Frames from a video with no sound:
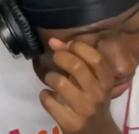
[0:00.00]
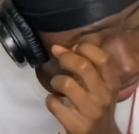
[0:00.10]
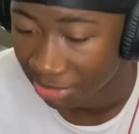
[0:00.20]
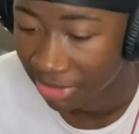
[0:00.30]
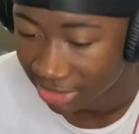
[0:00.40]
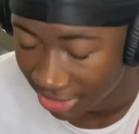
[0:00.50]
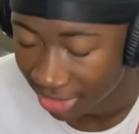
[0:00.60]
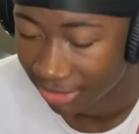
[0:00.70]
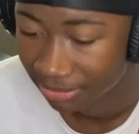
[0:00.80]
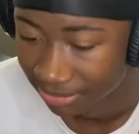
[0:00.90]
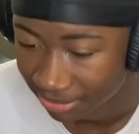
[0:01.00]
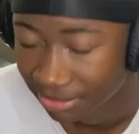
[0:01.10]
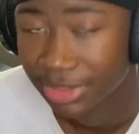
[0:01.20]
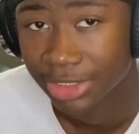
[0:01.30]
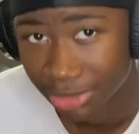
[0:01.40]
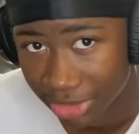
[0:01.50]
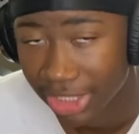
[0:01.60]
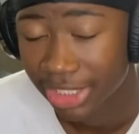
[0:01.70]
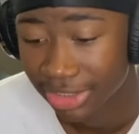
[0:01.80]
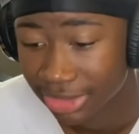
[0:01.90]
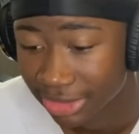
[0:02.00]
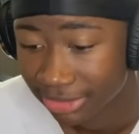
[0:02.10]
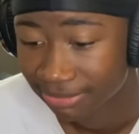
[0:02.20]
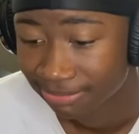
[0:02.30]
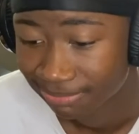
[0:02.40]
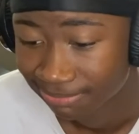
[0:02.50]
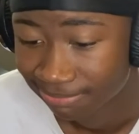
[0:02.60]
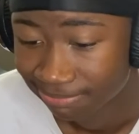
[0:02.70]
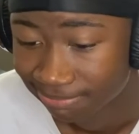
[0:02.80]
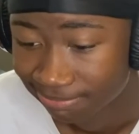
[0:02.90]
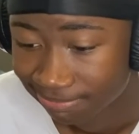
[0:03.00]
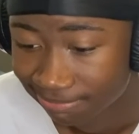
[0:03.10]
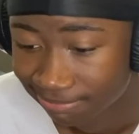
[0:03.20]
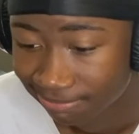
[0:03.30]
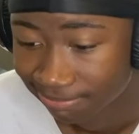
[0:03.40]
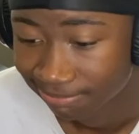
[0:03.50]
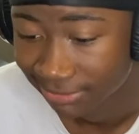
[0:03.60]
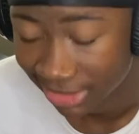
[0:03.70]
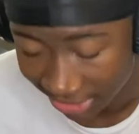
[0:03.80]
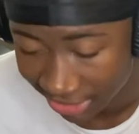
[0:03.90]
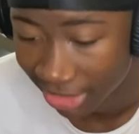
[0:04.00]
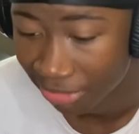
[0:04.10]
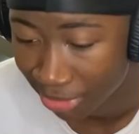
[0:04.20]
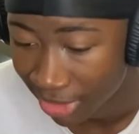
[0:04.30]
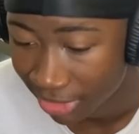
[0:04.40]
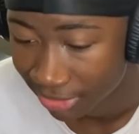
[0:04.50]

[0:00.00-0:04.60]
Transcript: Messed up. These are kids. This is Harry Potter.